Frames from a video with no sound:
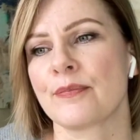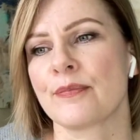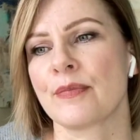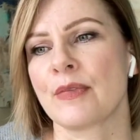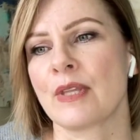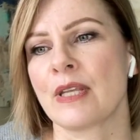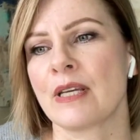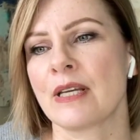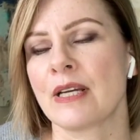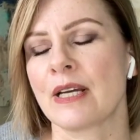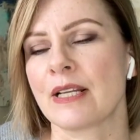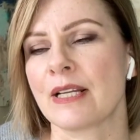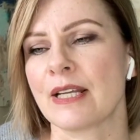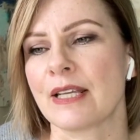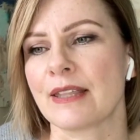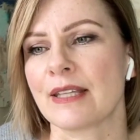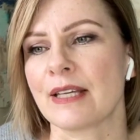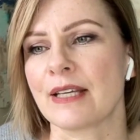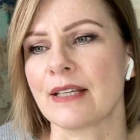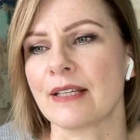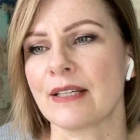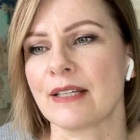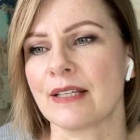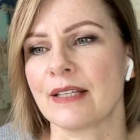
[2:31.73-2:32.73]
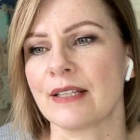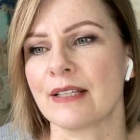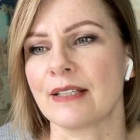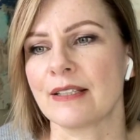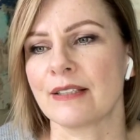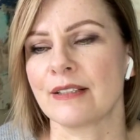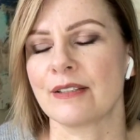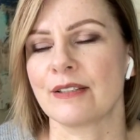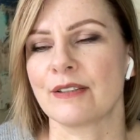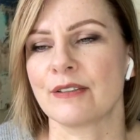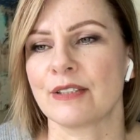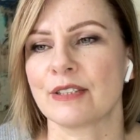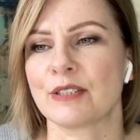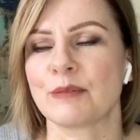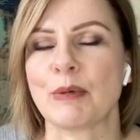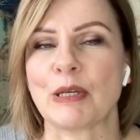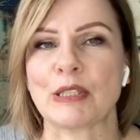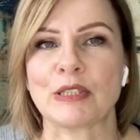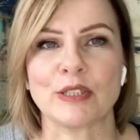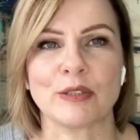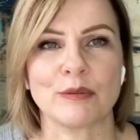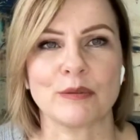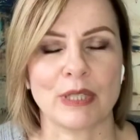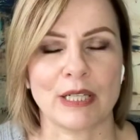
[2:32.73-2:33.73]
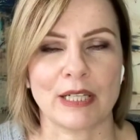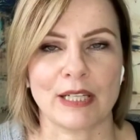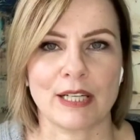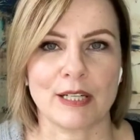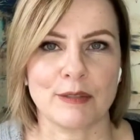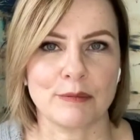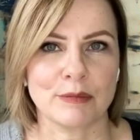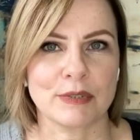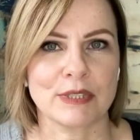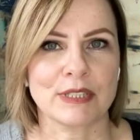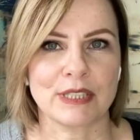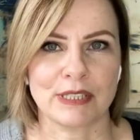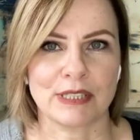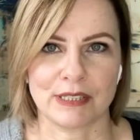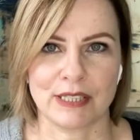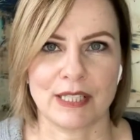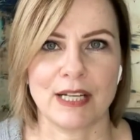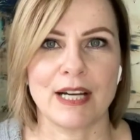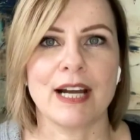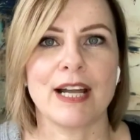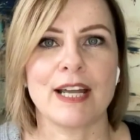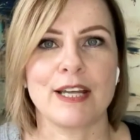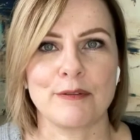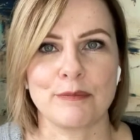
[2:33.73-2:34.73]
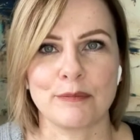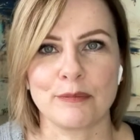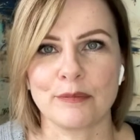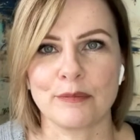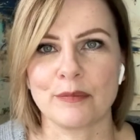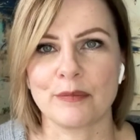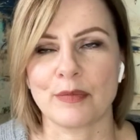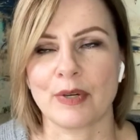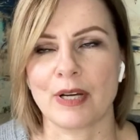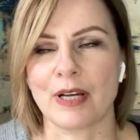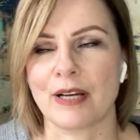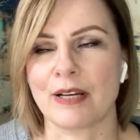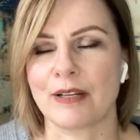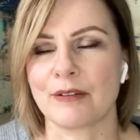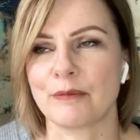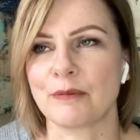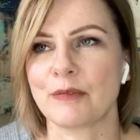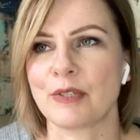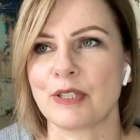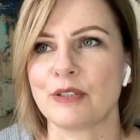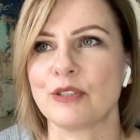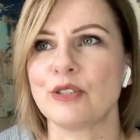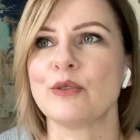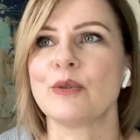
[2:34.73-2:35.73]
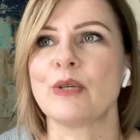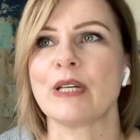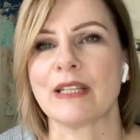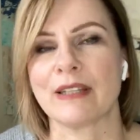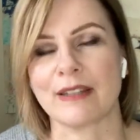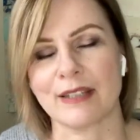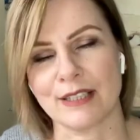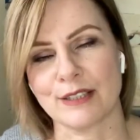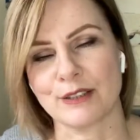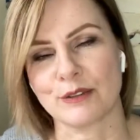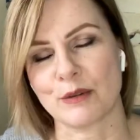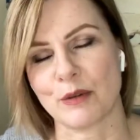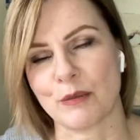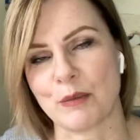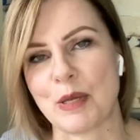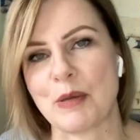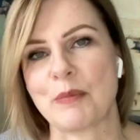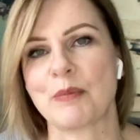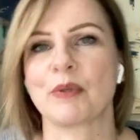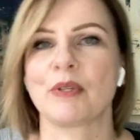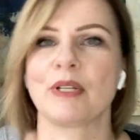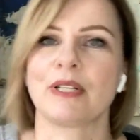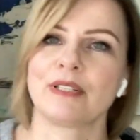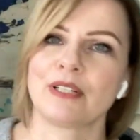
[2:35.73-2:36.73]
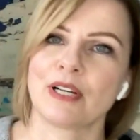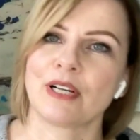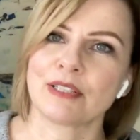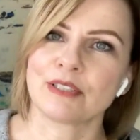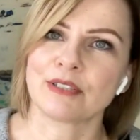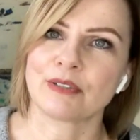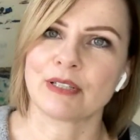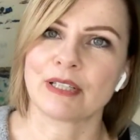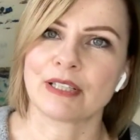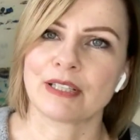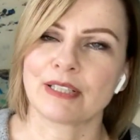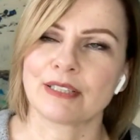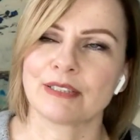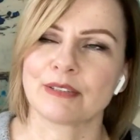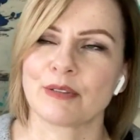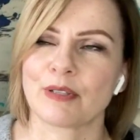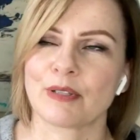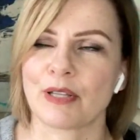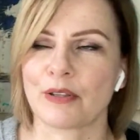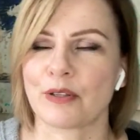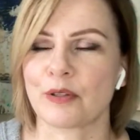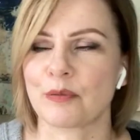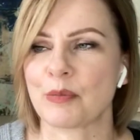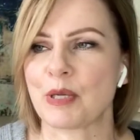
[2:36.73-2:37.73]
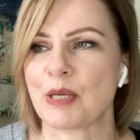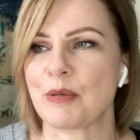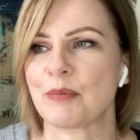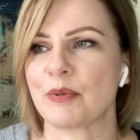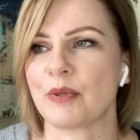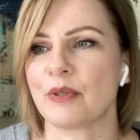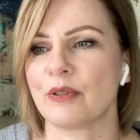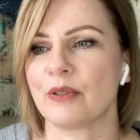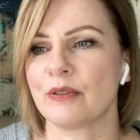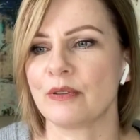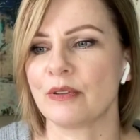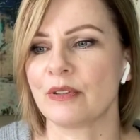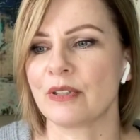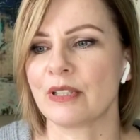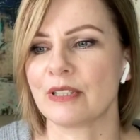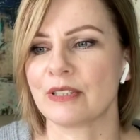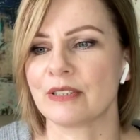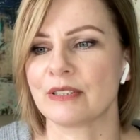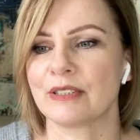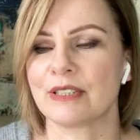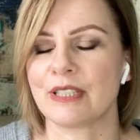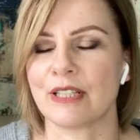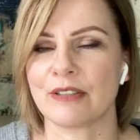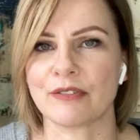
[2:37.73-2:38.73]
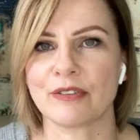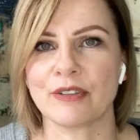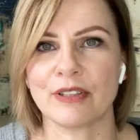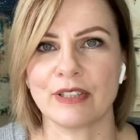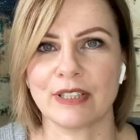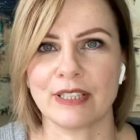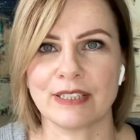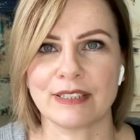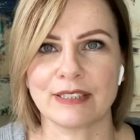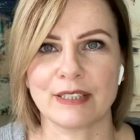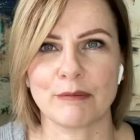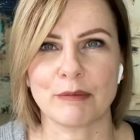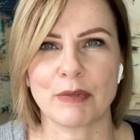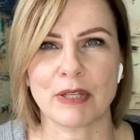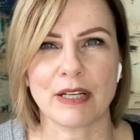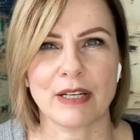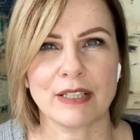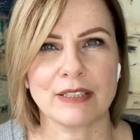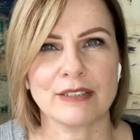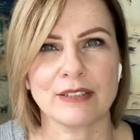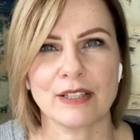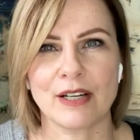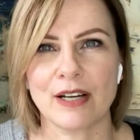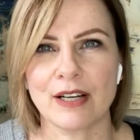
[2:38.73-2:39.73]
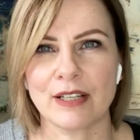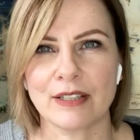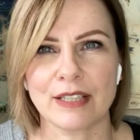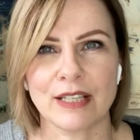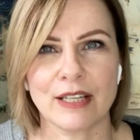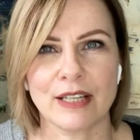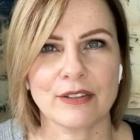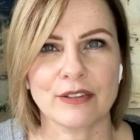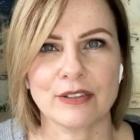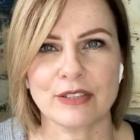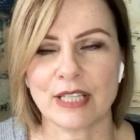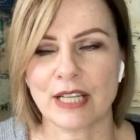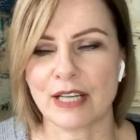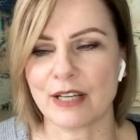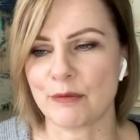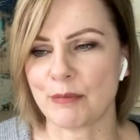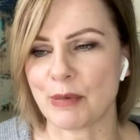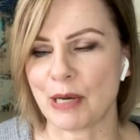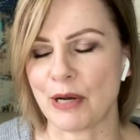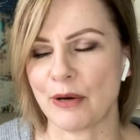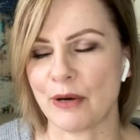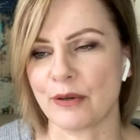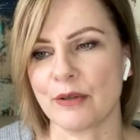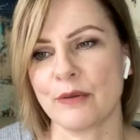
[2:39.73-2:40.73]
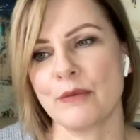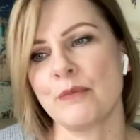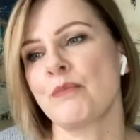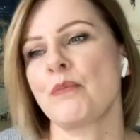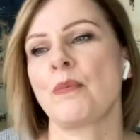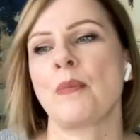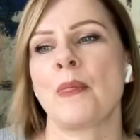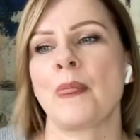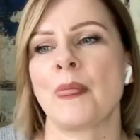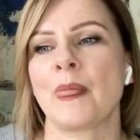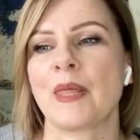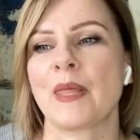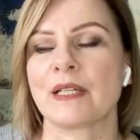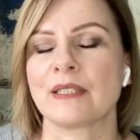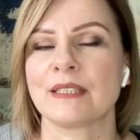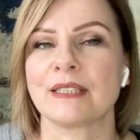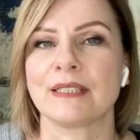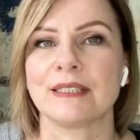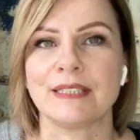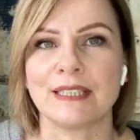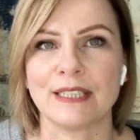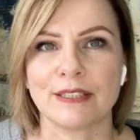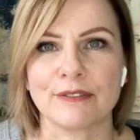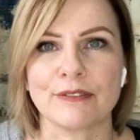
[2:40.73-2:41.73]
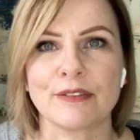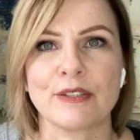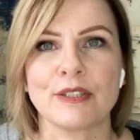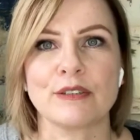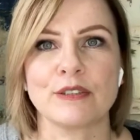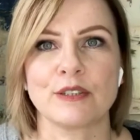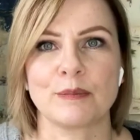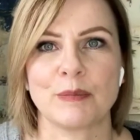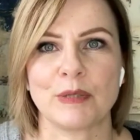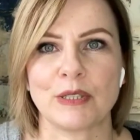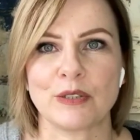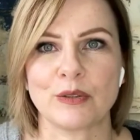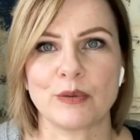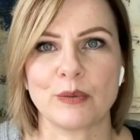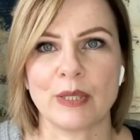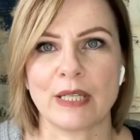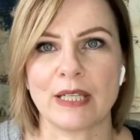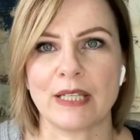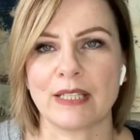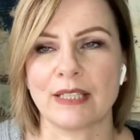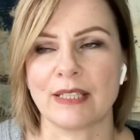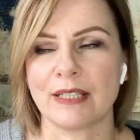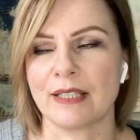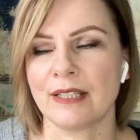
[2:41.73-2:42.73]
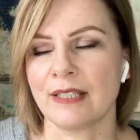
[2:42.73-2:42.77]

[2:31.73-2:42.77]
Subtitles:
I think, especially when it comes to time and doing things with people and not doing things with other people, there's definitely something I saw the other day about there's a difference between